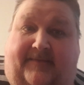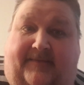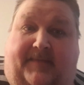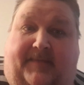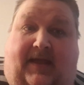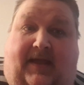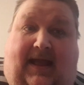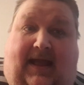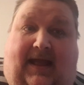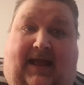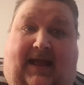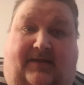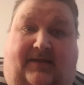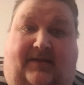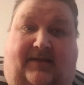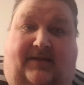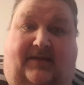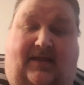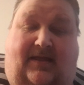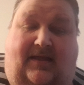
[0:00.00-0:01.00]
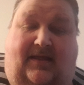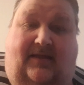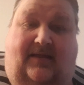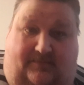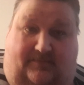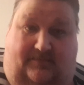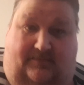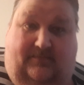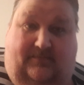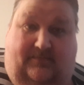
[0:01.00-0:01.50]
And
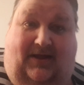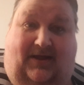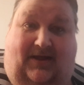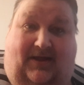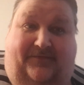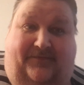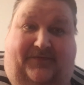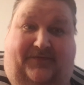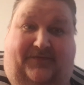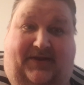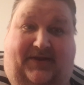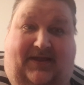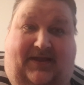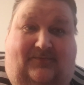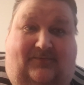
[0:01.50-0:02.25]
bye for now.